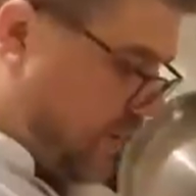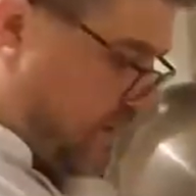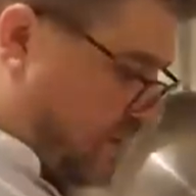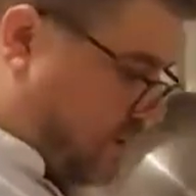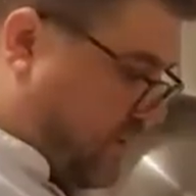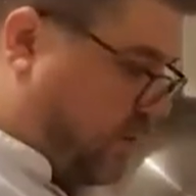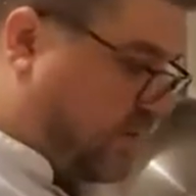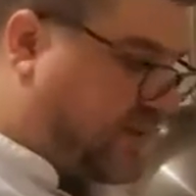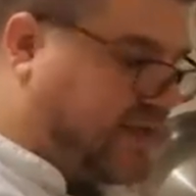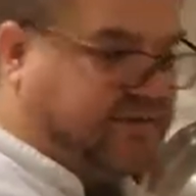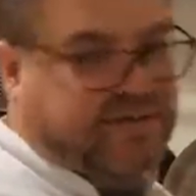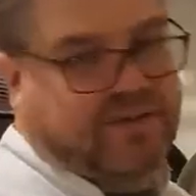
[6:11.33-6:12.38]
All right, one
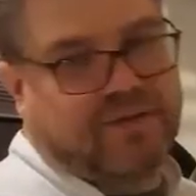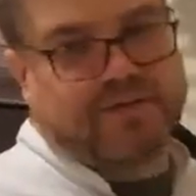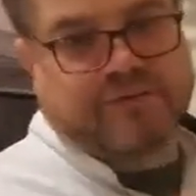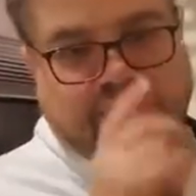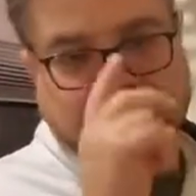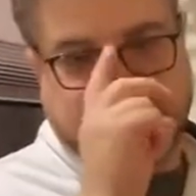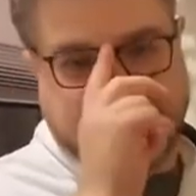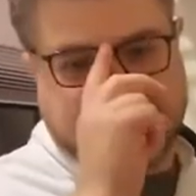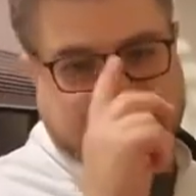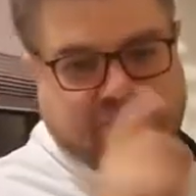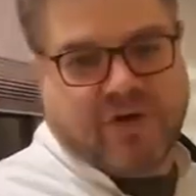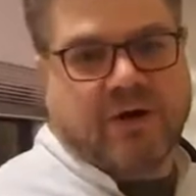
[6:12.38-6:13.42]
last thing that this recipe
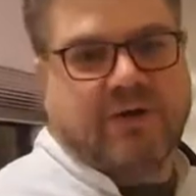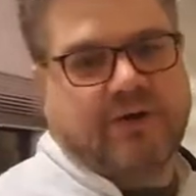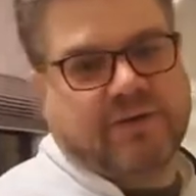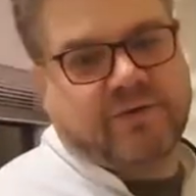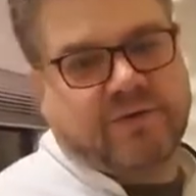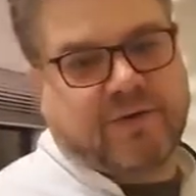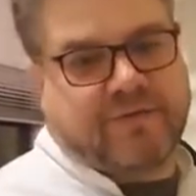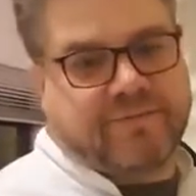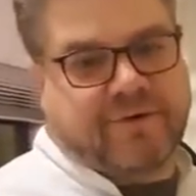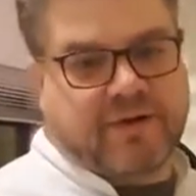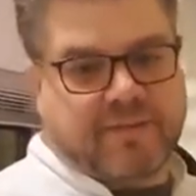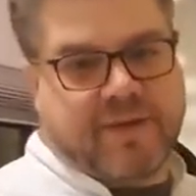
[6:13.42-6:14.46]
did not include that I
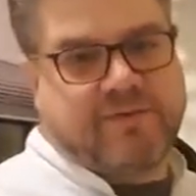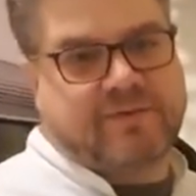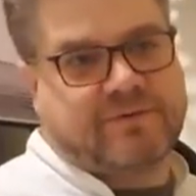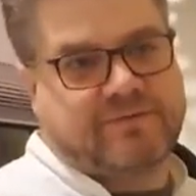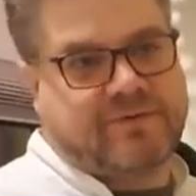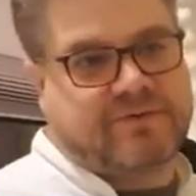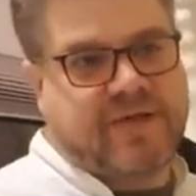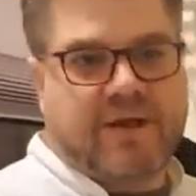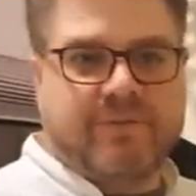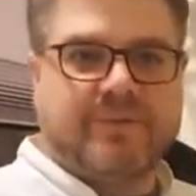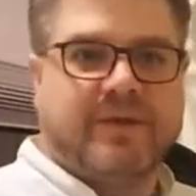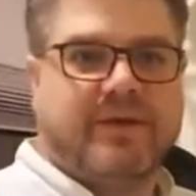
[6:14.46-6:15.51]
forgot about until just now
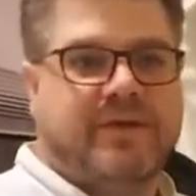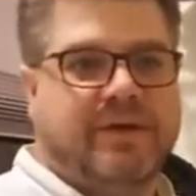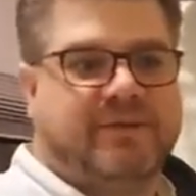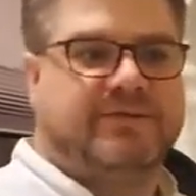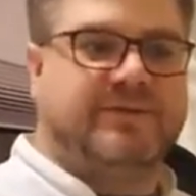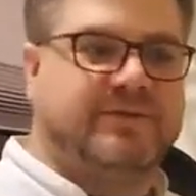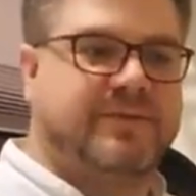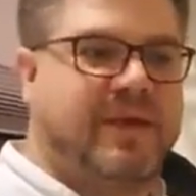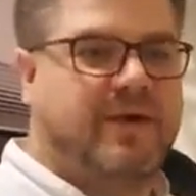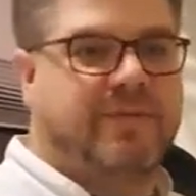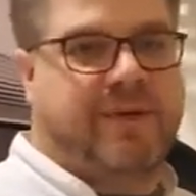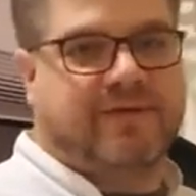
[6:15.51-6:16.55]
is the
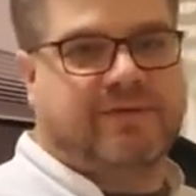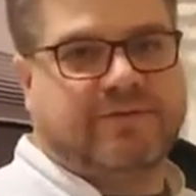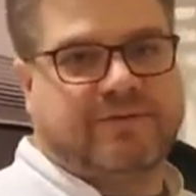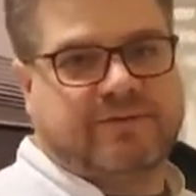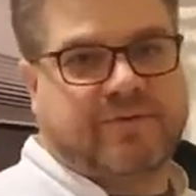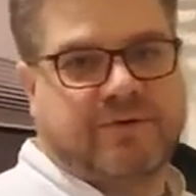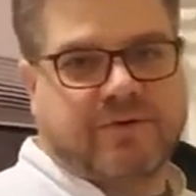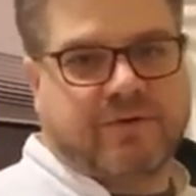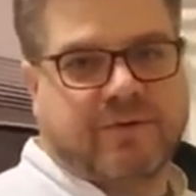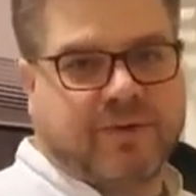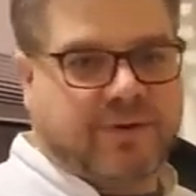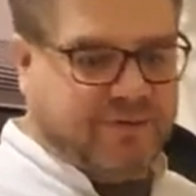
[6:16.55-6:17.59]
tomato paste. So this is when you're gonna
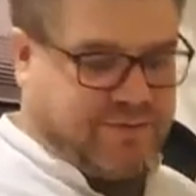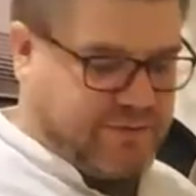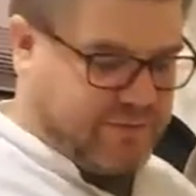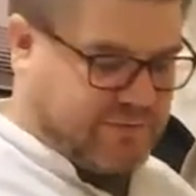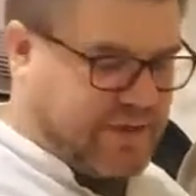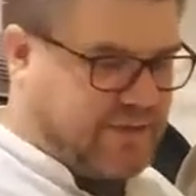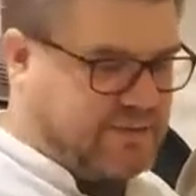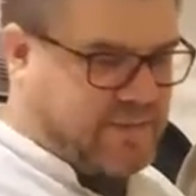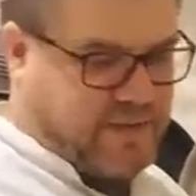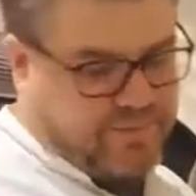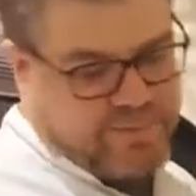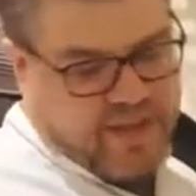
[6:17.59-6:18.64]
wanna introduce that as
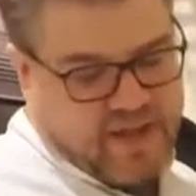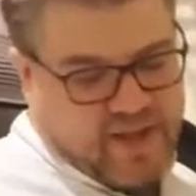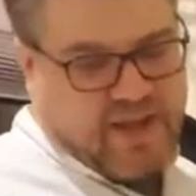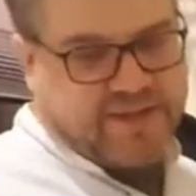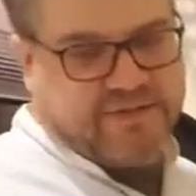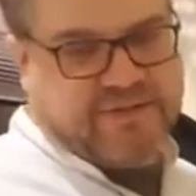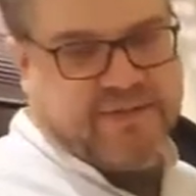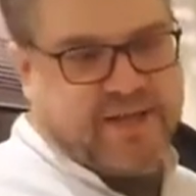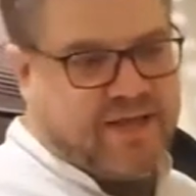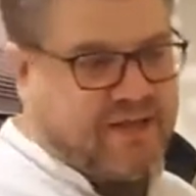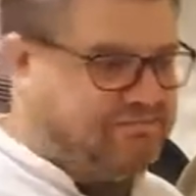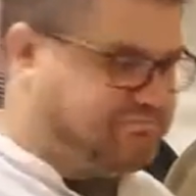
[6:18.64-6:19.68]
well. I'd
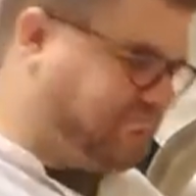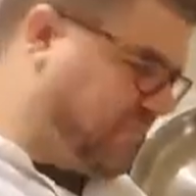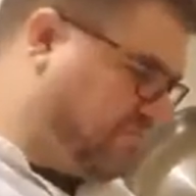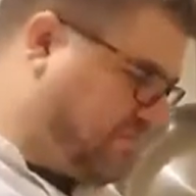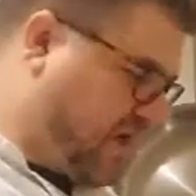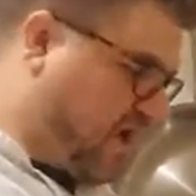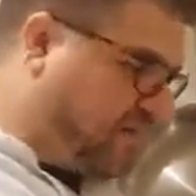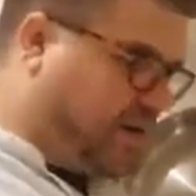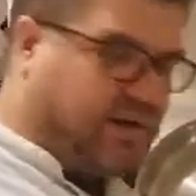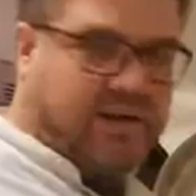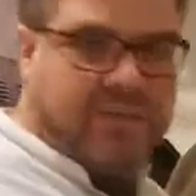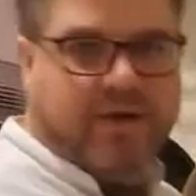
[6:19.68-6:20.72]
say
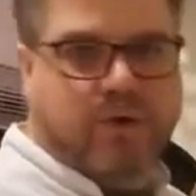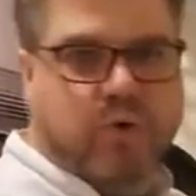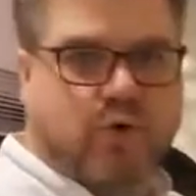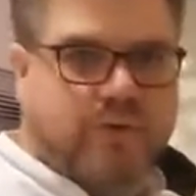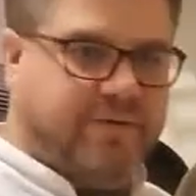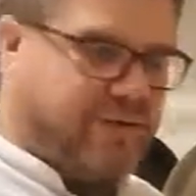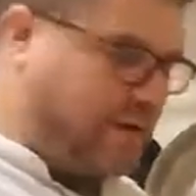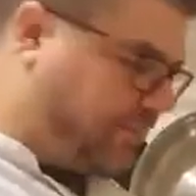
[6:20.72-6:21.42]
eyeball it about 1/4 cup.